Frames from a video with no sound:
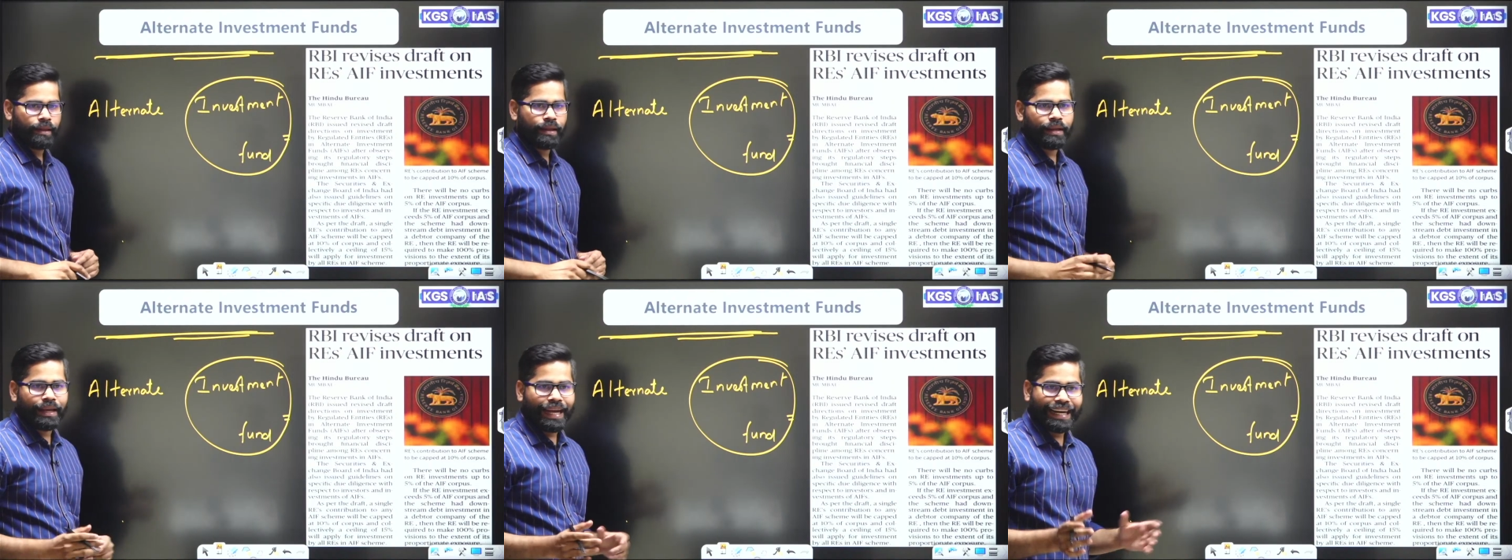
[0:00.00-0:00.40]

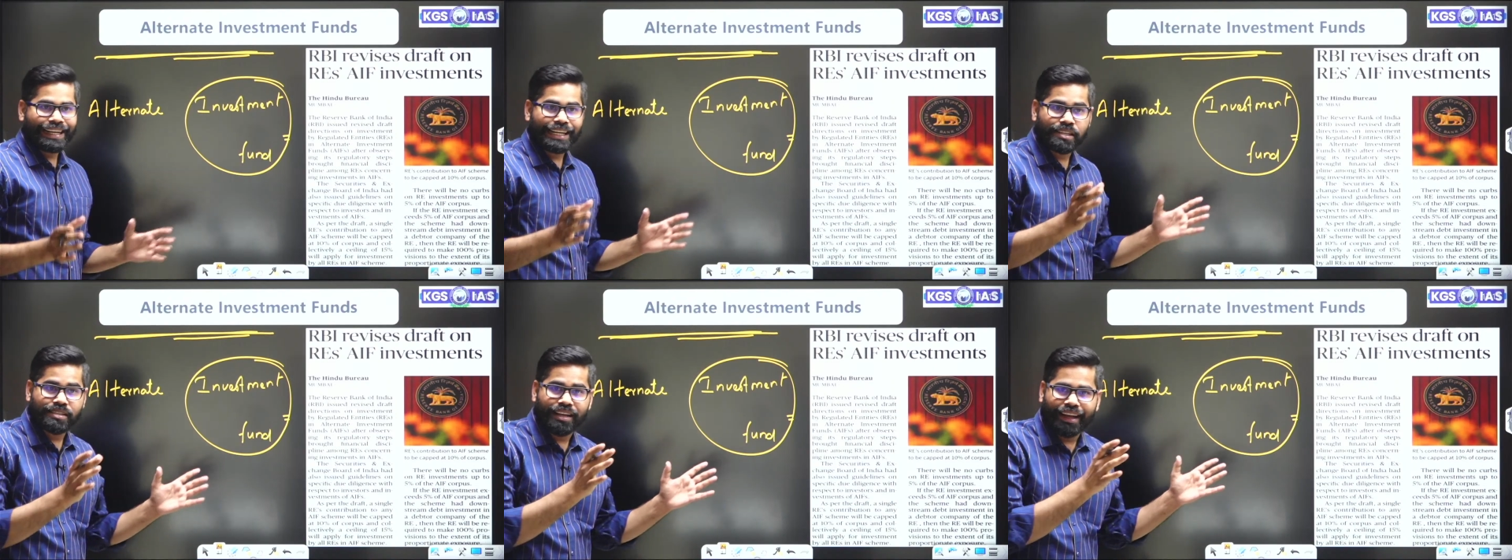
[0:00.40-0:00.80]
It
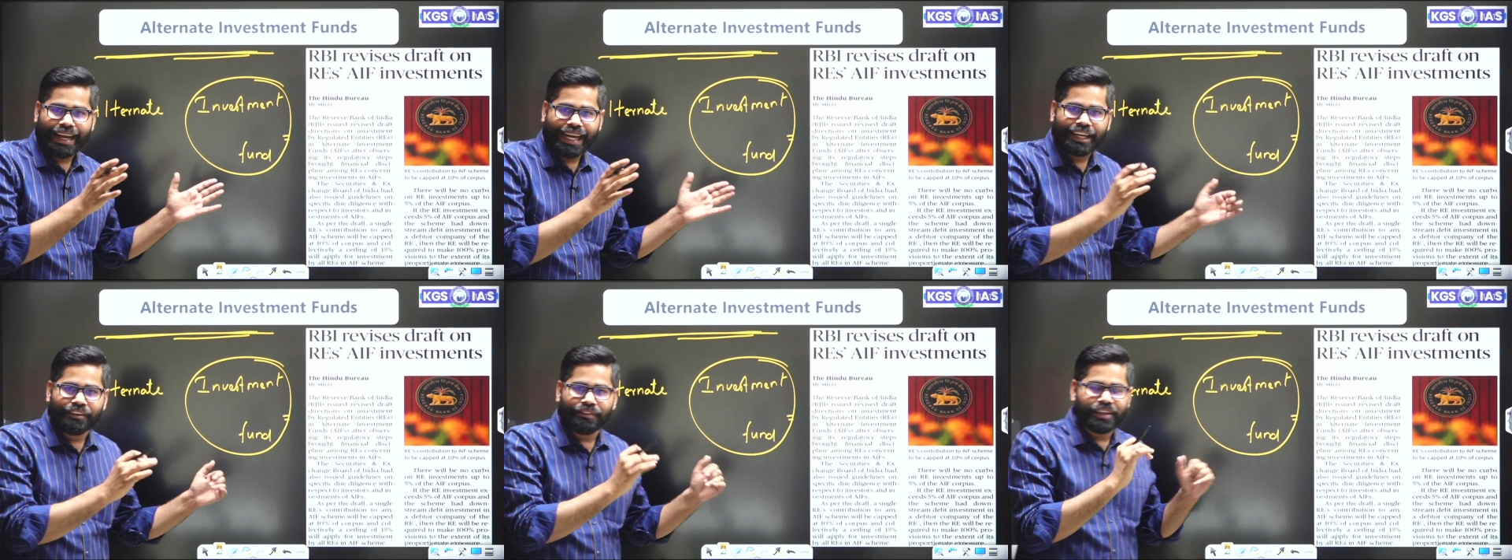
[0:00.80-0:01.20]
is an
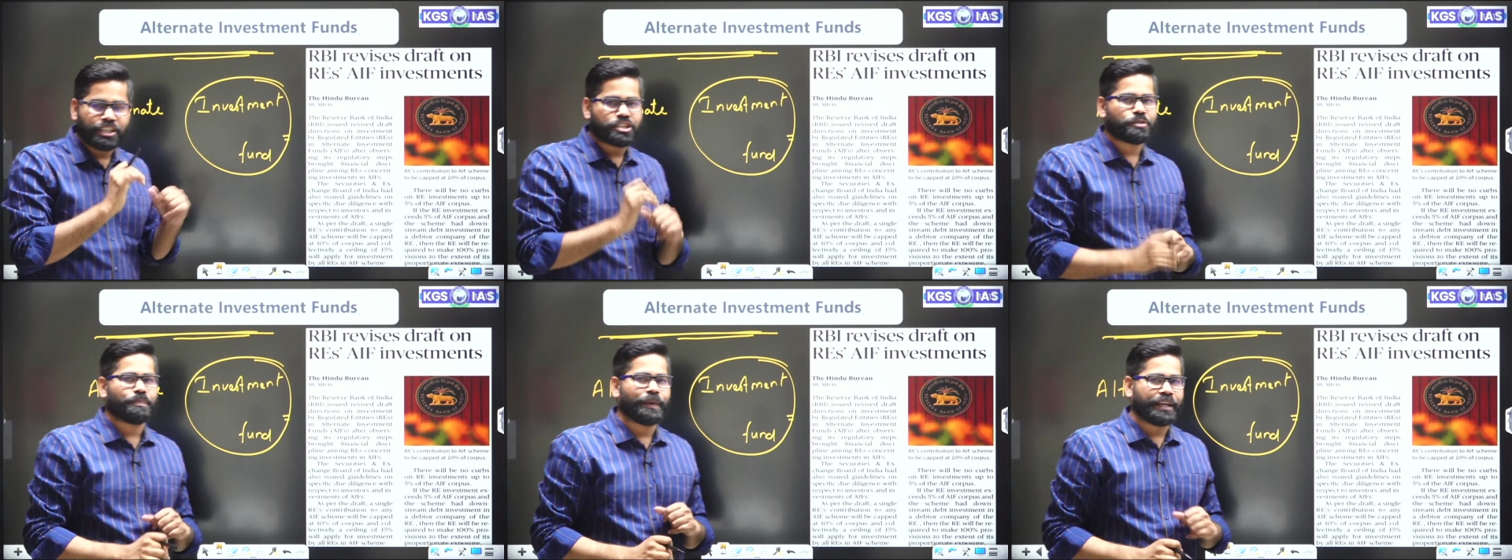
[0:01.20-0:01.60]

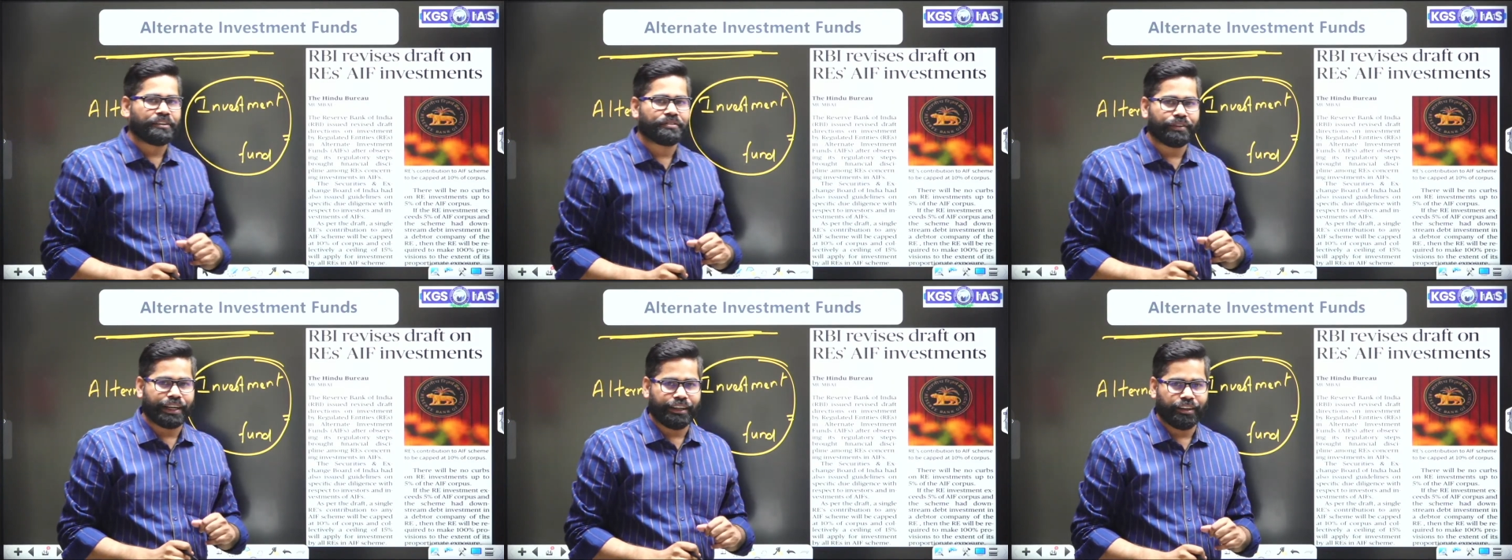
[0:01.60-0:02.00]
investment
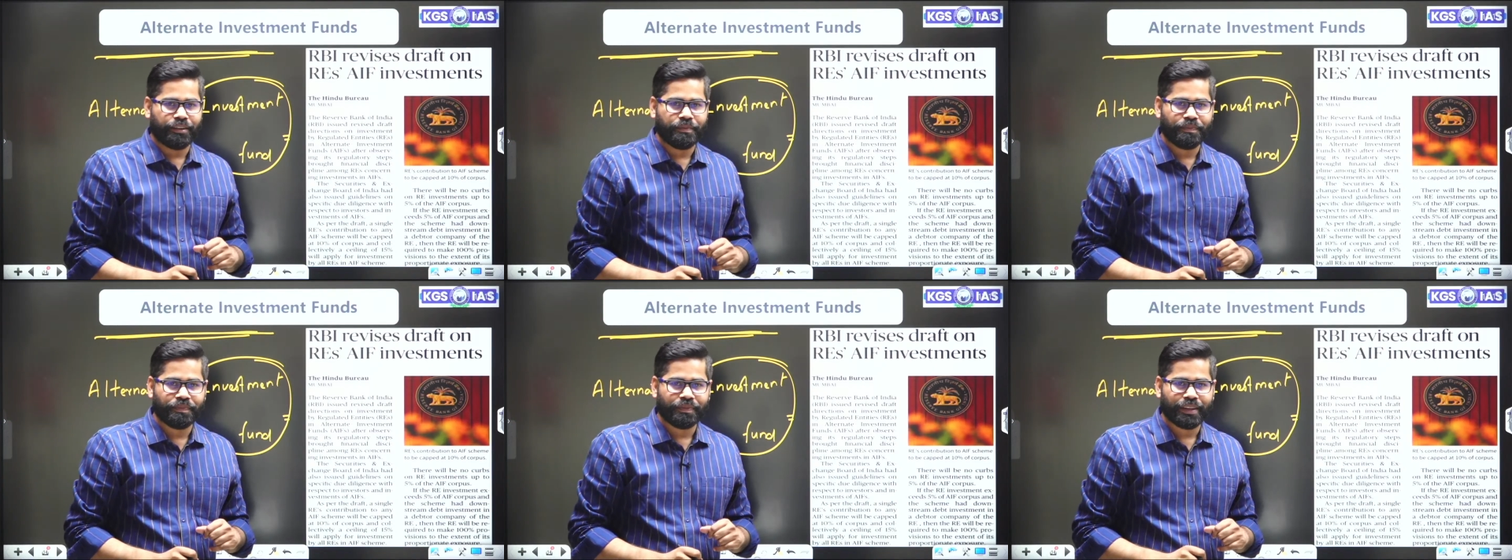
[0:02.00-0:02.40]
fund.
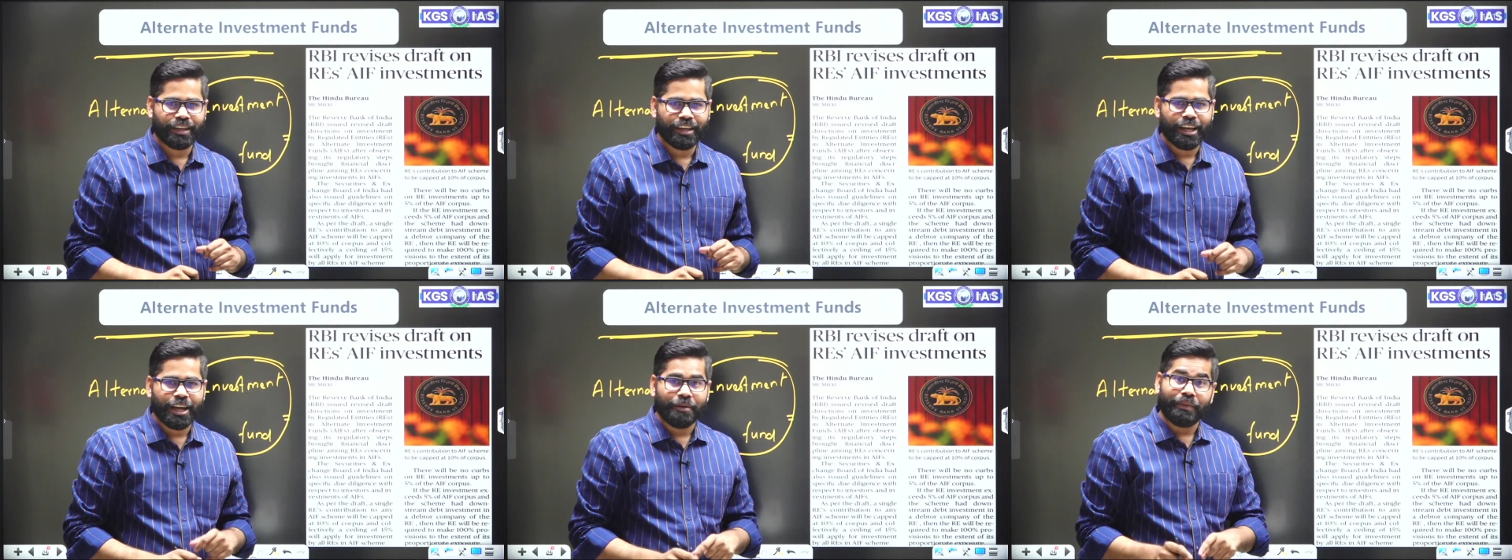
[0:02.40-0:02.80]

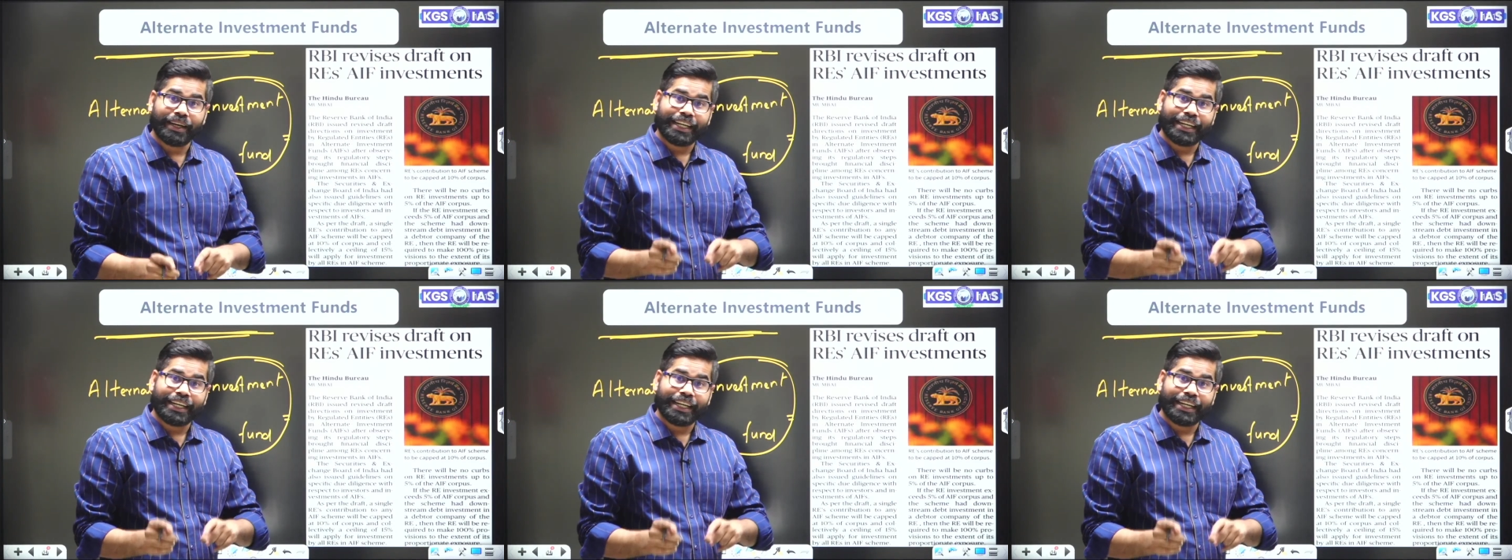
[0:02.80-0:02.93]
But